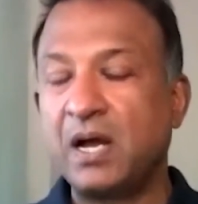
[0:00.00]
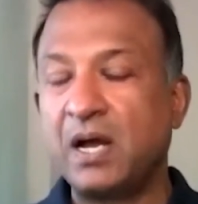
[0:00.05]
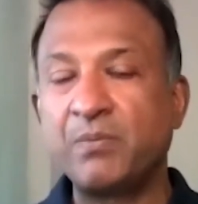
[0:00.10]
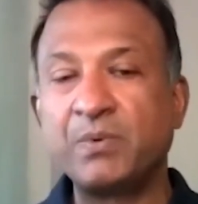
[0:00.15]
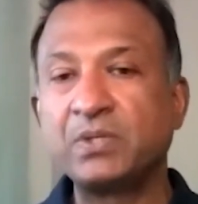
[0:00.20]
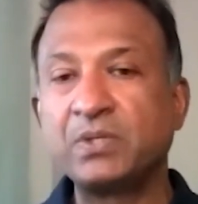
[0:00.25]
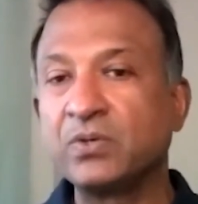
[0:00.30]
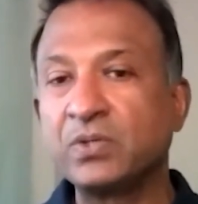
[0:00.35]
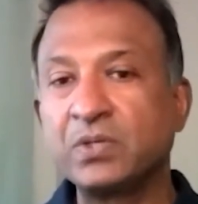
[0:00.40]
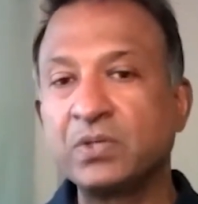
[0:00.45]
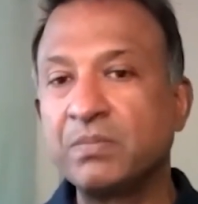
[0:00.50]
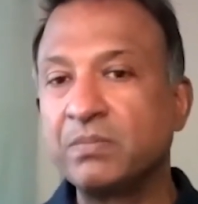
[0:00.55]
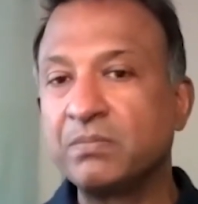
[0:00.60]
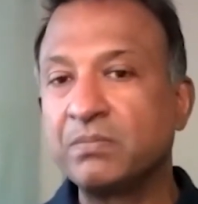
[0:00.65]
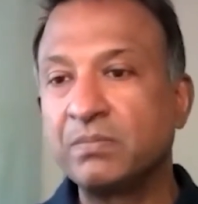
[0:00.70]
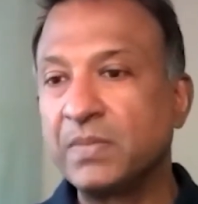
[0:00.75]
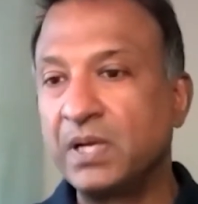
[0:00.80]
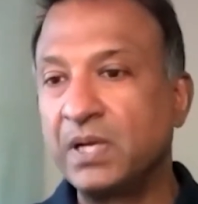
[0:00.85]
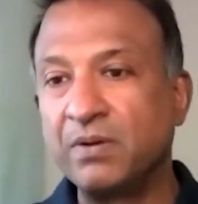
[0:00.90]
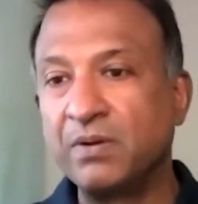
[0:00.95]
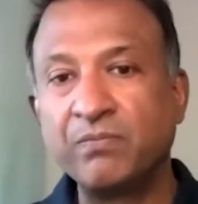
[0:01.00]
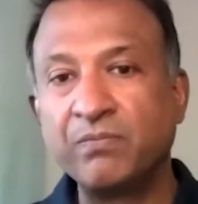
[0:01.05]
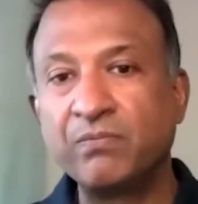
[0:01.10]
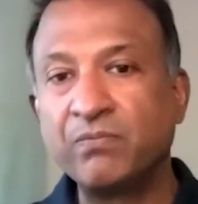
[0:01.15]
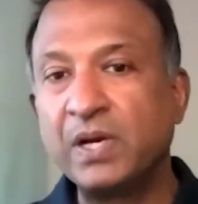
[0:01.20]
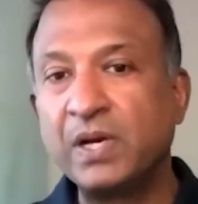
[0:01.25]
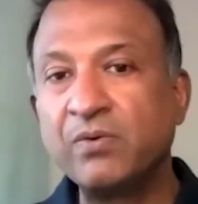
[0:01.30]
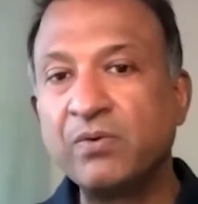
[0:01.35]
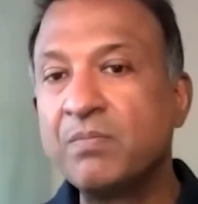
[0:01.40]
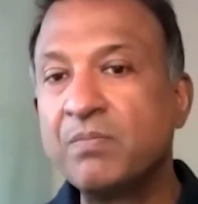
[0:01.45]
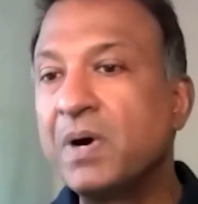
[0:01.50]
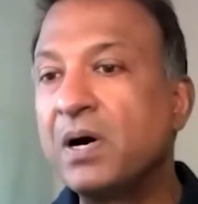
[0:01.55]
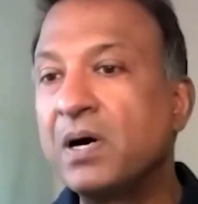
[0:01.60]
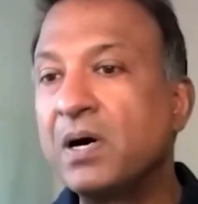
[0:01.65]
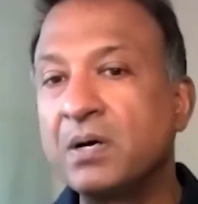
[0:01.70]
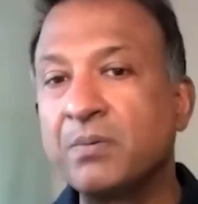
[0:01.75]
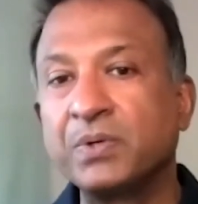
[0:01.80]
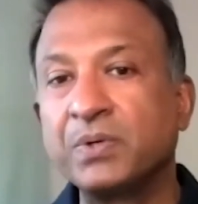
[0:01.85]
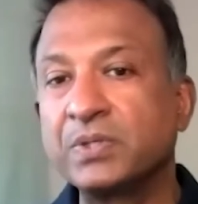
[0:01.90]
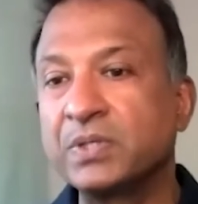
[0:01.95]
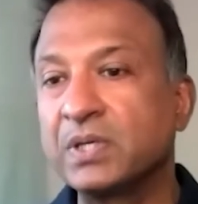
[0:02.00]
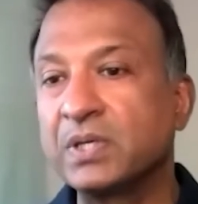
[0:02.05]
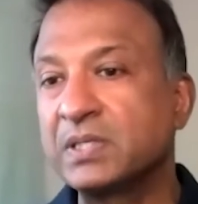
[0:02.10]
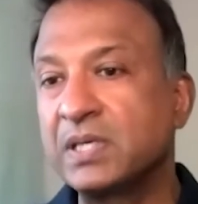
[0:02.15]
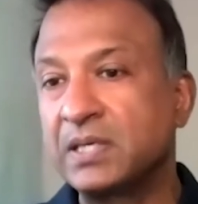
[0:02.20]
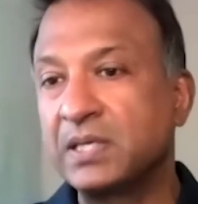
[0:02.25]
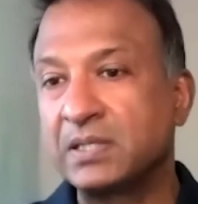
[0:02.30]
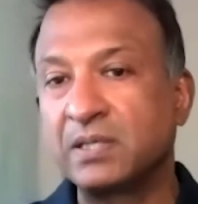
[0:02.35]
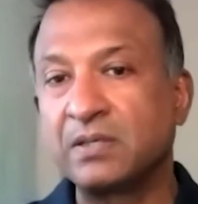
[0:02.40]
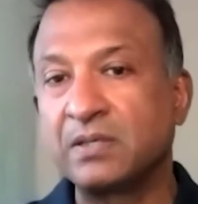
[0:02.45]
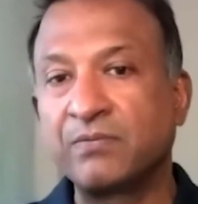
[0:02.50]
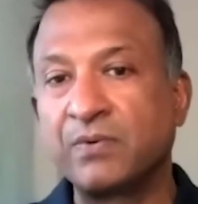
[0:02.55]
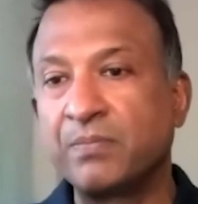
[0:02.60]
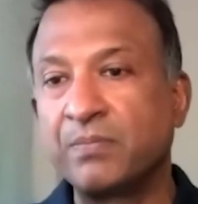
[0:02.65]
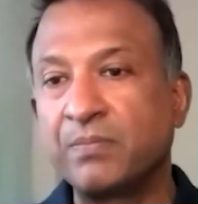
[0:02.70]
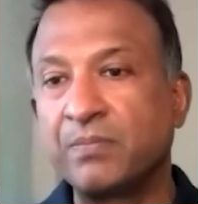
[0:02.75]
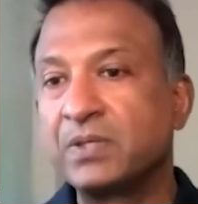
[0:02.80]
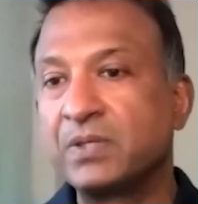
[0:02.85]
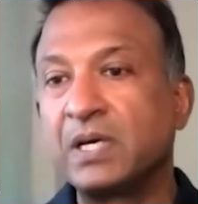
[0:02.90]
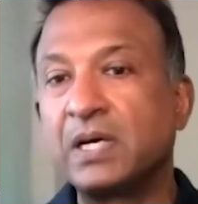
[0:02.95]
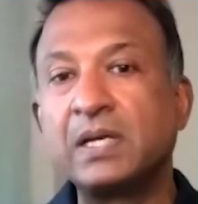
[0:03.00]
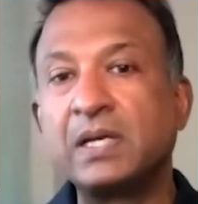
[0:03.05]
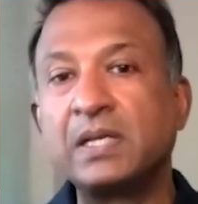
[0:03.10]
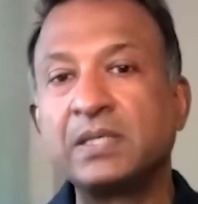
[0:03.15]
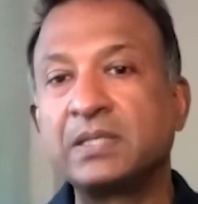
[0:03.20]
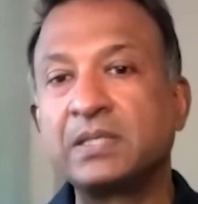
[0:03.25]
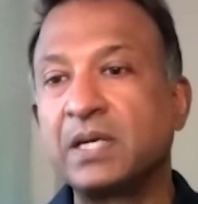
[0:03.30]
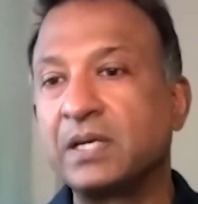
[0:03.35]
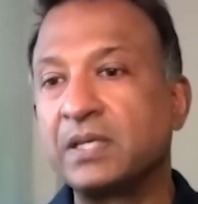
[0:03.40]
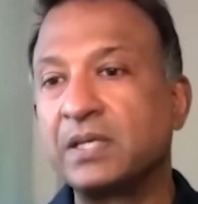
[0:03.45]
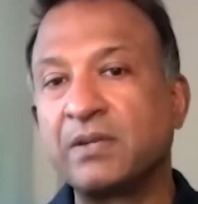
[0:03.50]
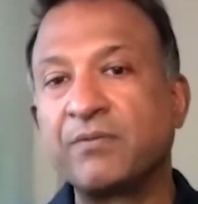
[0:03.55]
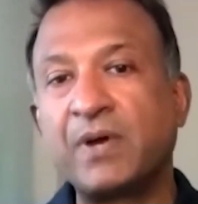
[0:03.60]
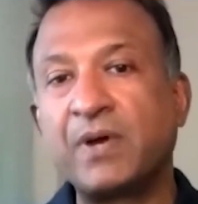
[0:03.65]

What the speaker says: And we saw some, really remarkable successes from those early studies.